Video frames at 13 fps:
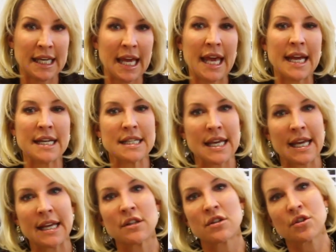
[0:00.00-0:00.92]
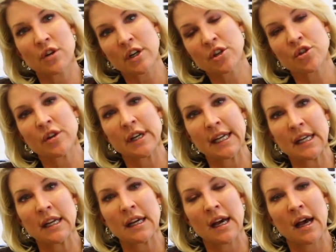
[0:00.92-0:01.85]
the case and
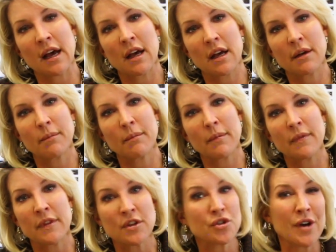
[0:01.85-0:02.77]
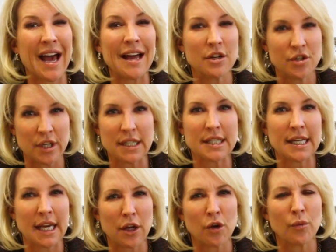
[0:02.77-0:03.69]
structuring uh, the strategy to
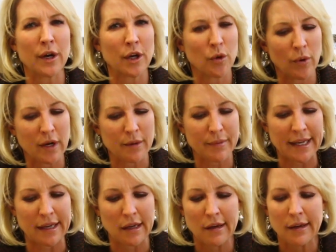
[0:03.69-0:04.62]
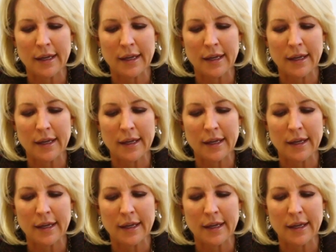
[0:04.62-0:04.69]
get you where you want to be.